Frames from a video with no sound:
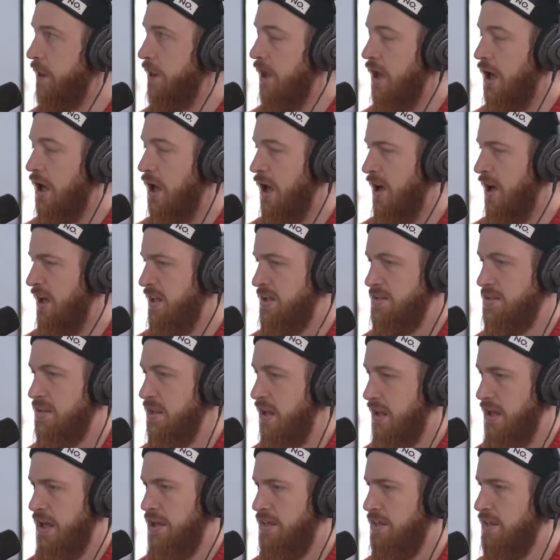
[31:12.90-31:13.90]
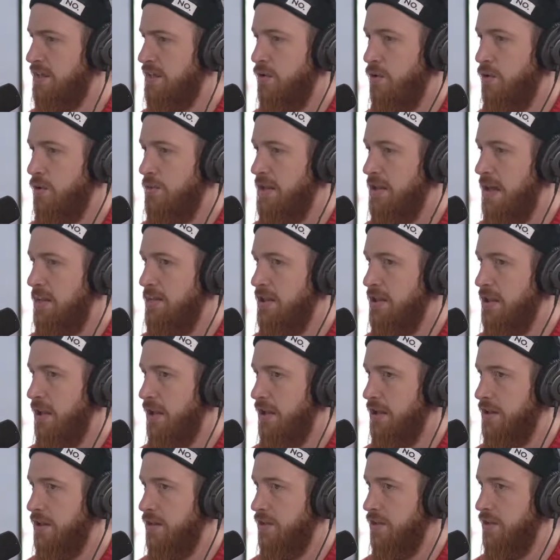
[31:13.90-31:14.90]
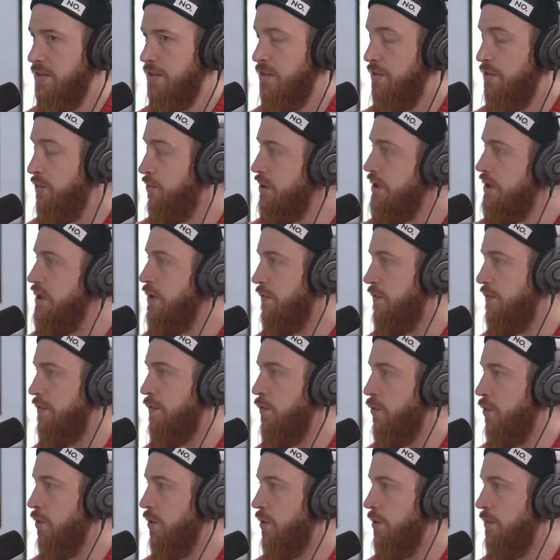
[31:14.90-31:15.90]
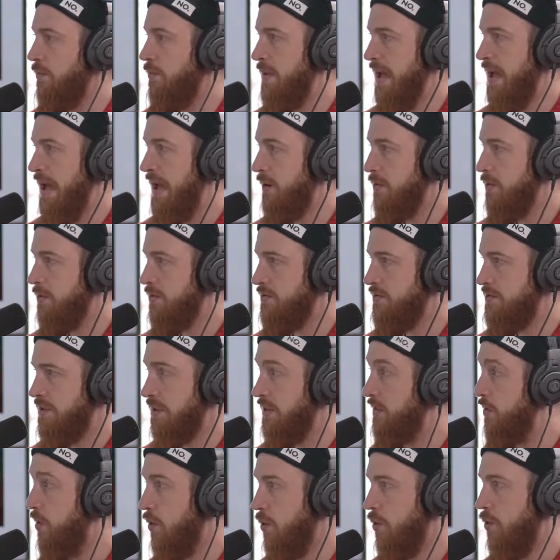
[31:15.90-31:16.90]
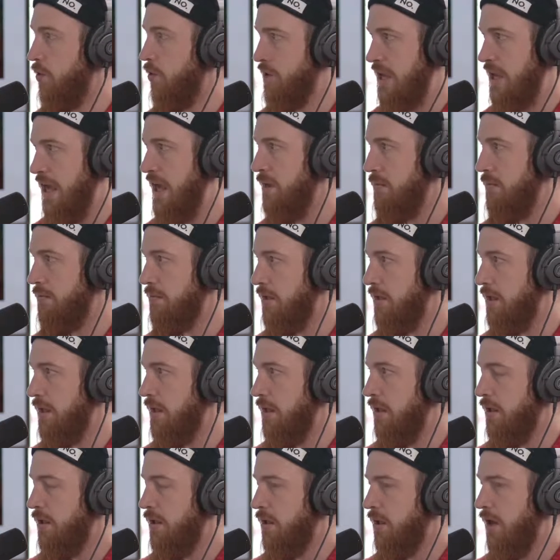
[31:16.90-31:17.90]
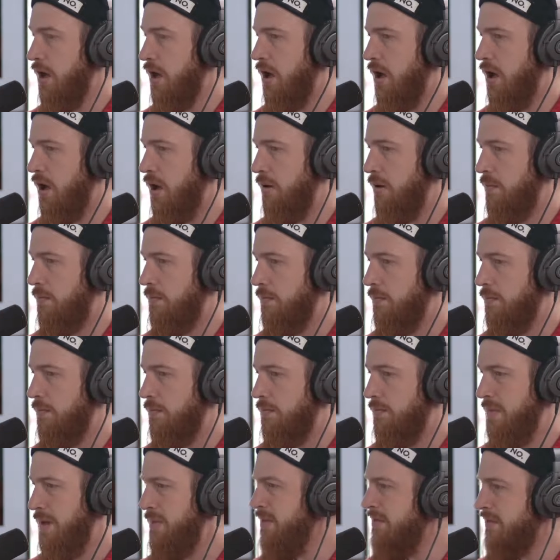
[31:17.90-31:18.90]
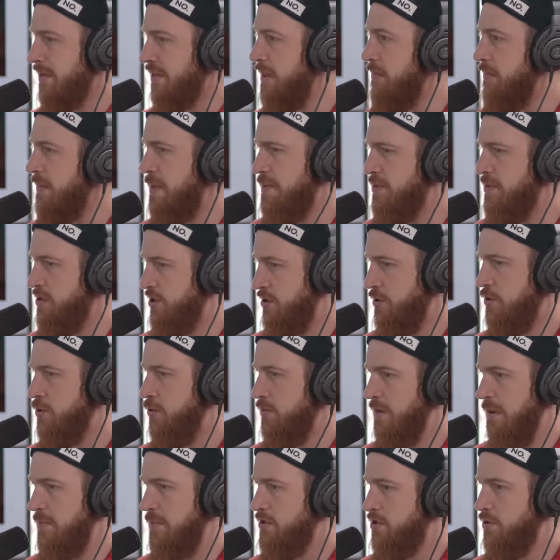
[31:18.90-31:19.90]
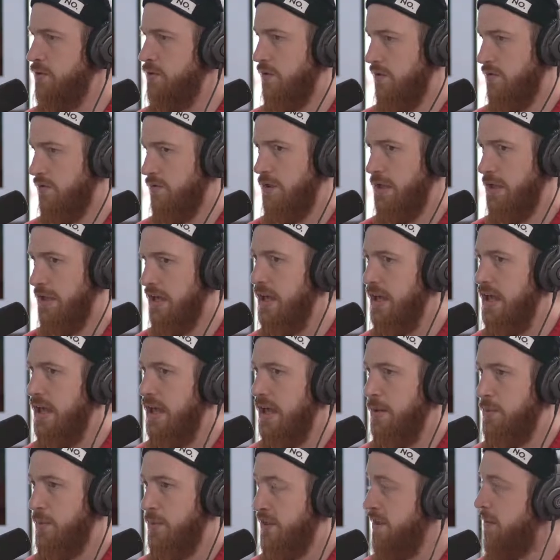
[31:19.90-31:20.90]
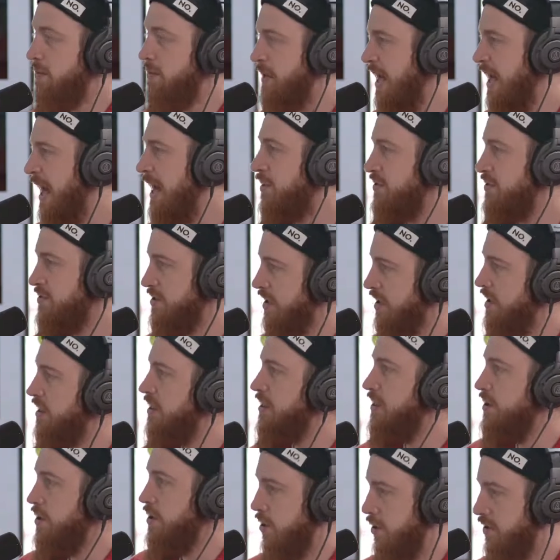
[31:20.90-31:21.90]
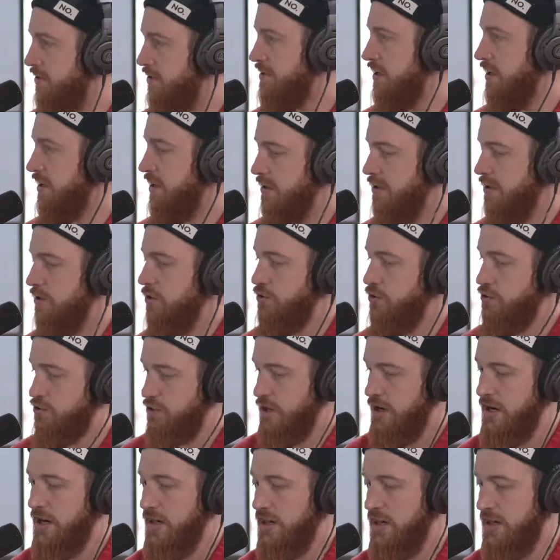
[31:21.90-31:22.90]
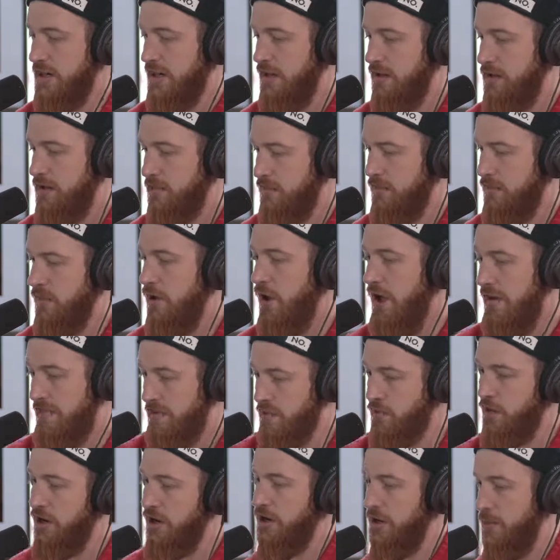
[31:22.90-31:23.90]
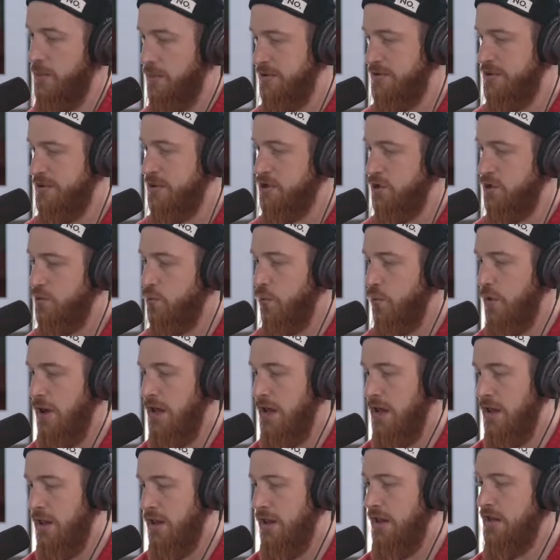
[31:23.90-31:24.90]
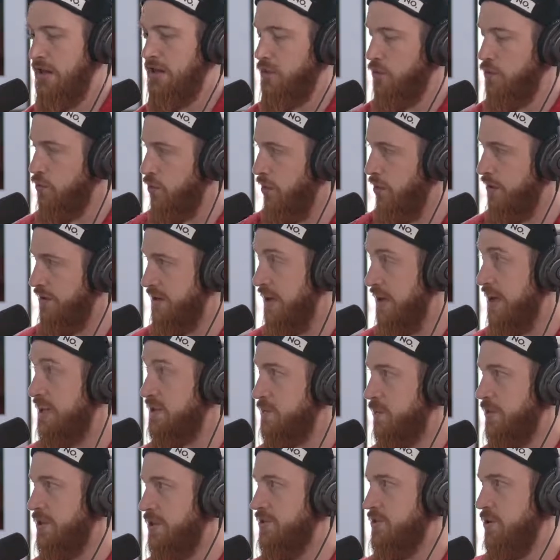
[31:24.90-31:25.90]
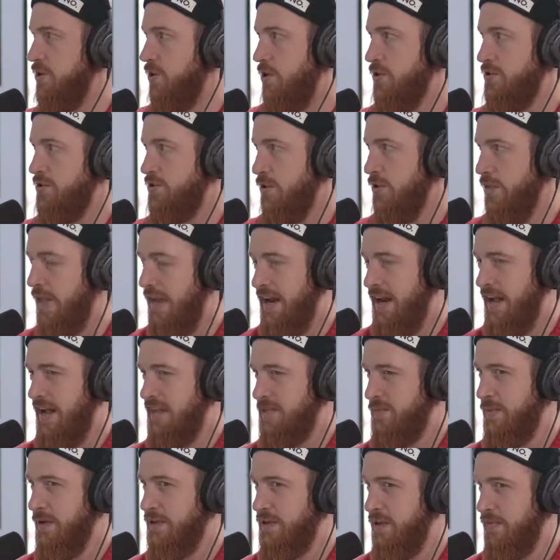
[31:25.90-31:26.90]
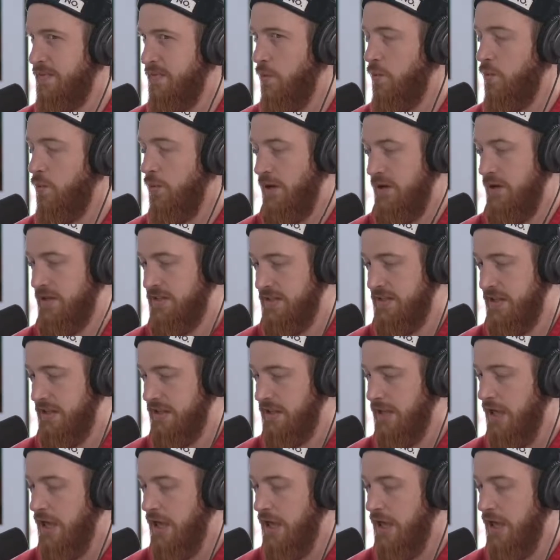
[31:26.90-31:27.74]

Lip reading: It's like I think there were maybe like 3 or 4 battles like the whole game, maybe two or three. But the battles, like it's like you're trying to get everyone into position well, and you roll the dice. But there's also that aspect of it where it's like,